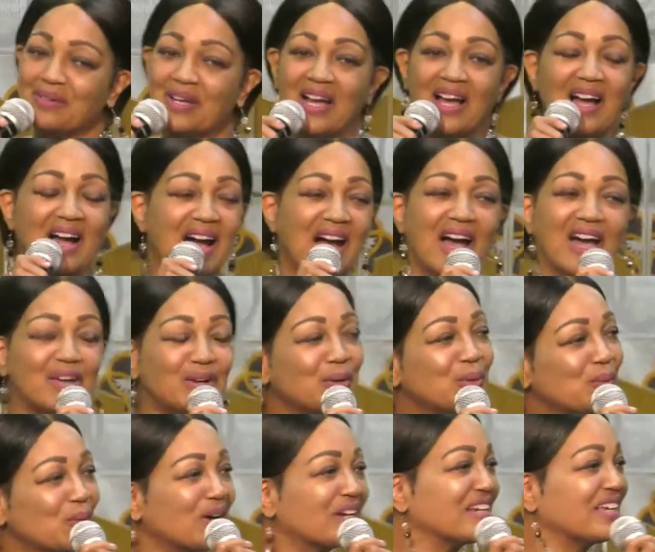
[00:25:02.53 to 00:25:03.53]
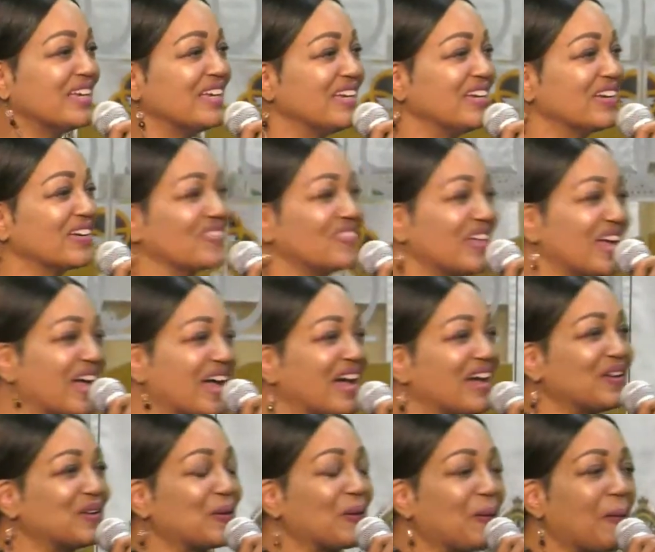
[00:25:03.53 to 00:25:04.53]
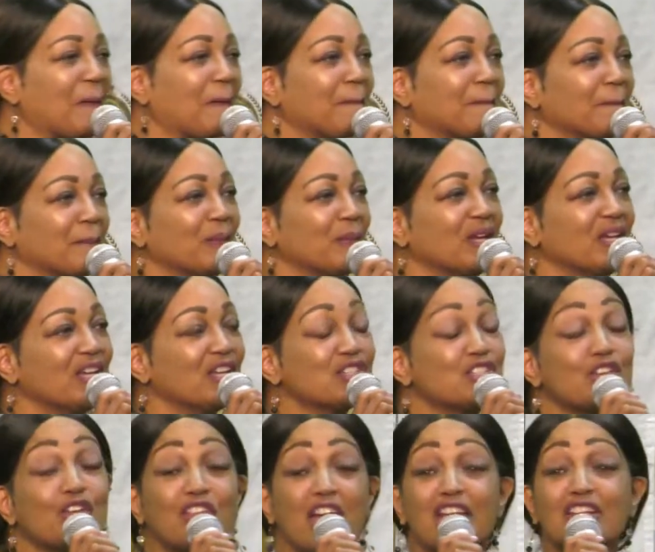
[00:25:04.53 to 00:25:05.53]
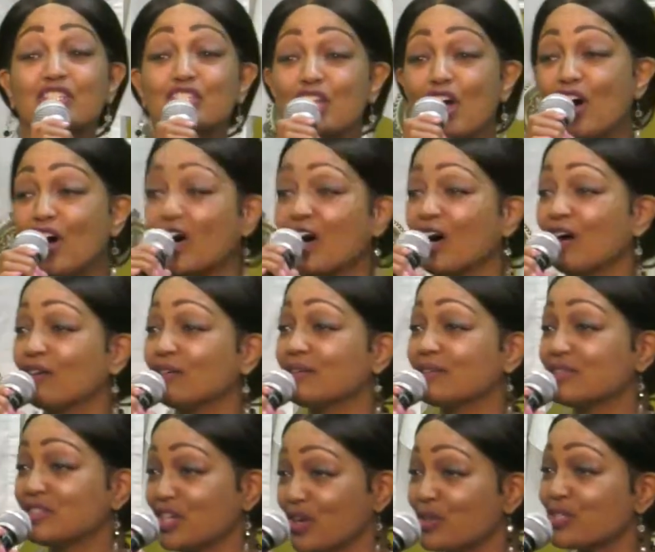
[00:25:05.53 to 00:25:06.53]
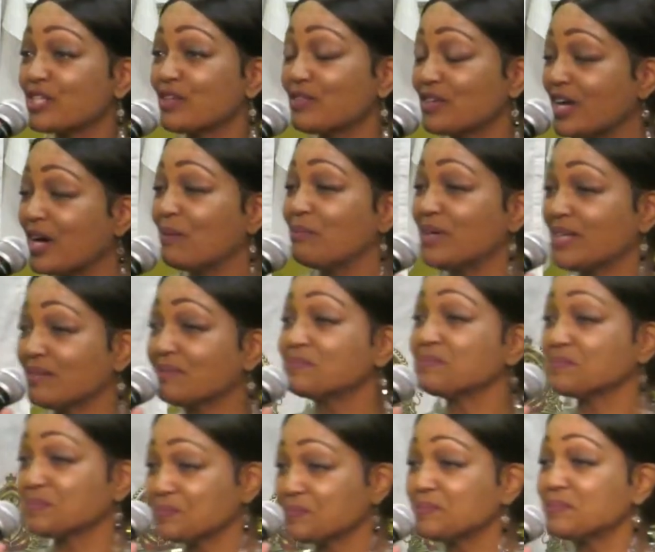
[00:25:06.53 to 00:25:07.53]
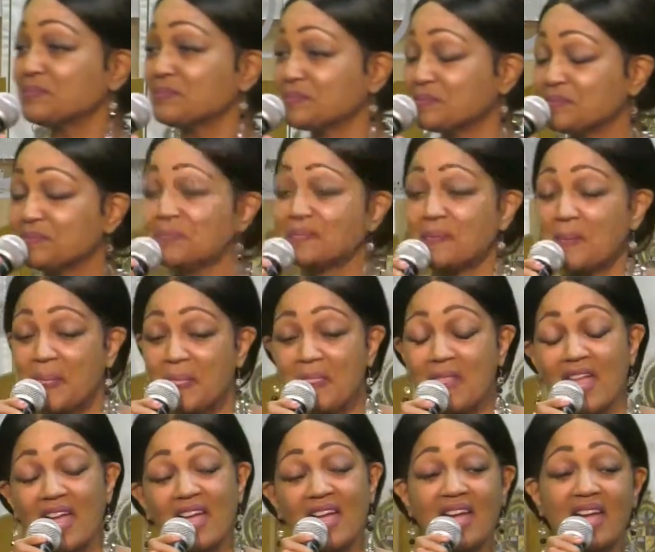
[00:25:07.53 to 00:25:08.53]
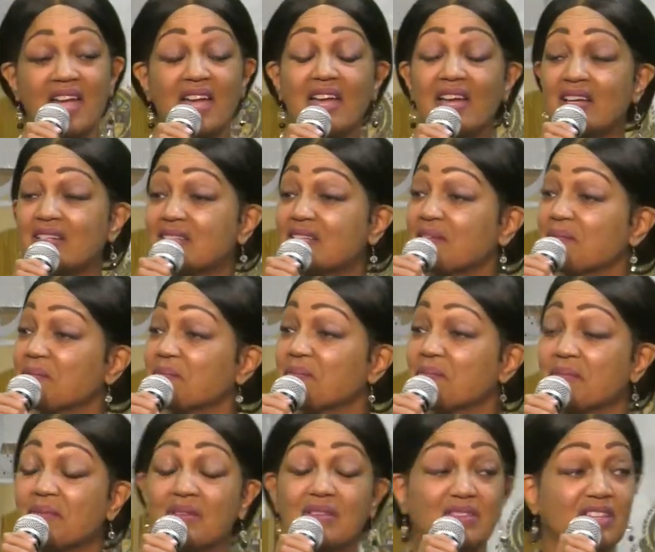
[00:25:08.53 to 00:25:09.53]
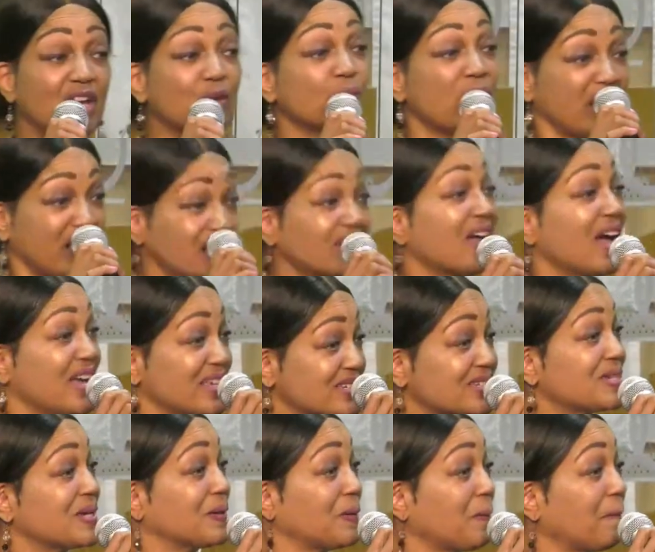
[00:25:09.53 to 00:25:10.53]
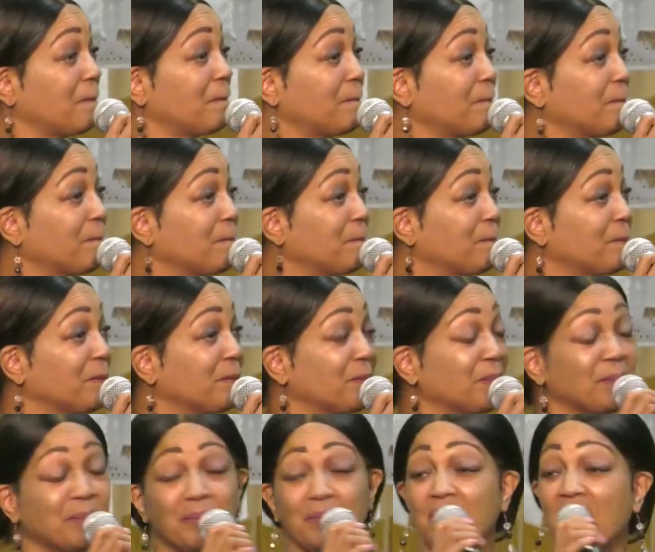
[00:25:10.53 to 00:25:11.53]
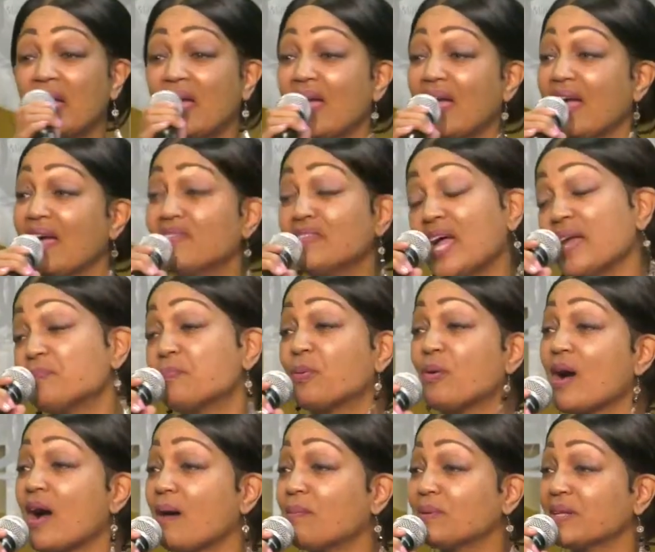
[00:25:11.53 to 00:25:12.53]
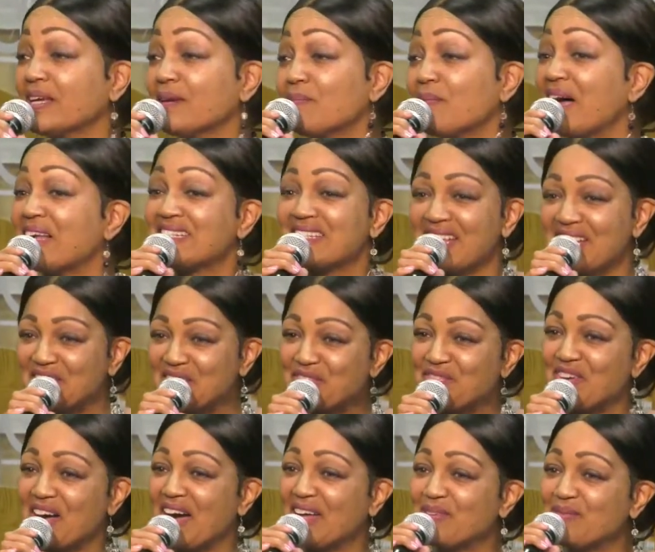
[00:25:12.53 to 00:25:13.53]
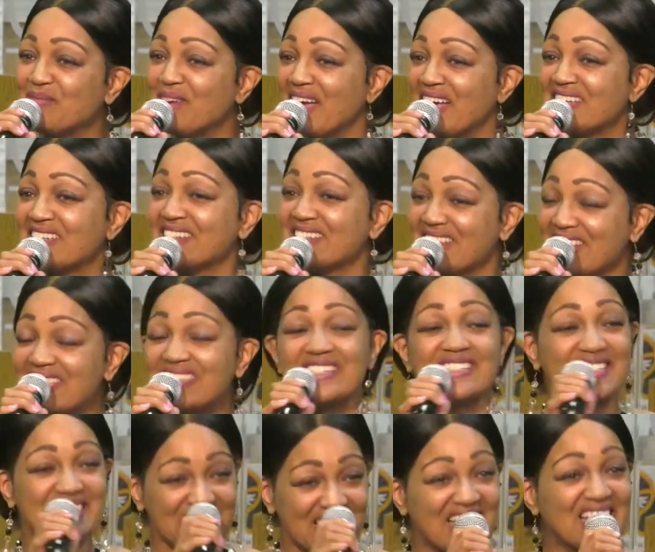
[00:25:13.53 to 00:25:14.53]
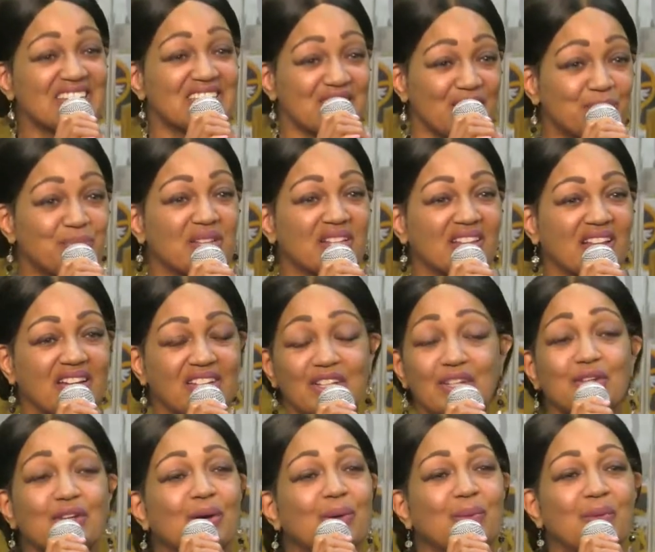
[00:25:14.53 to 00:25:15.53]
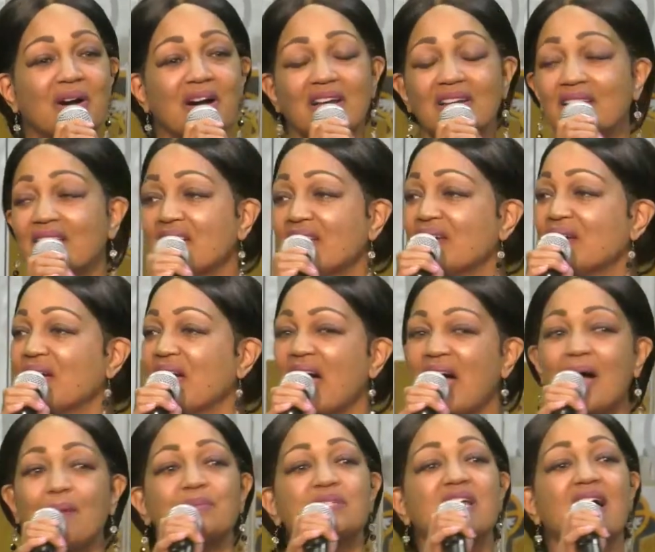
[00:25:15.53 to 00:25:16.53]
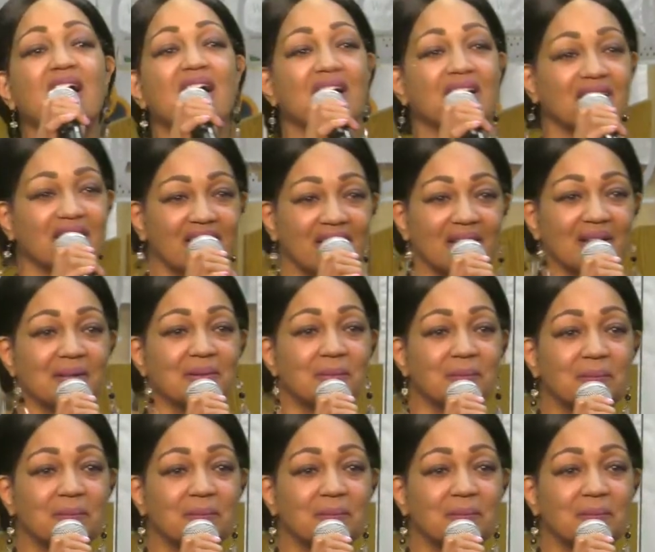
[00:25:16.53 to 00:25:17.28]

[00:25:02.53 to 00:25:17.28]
I don't want to hear that." So they saw Joseph coming. And they recognized him. And they probably, in my sanctified imagination, said something like, "You know what? I'm tired of him.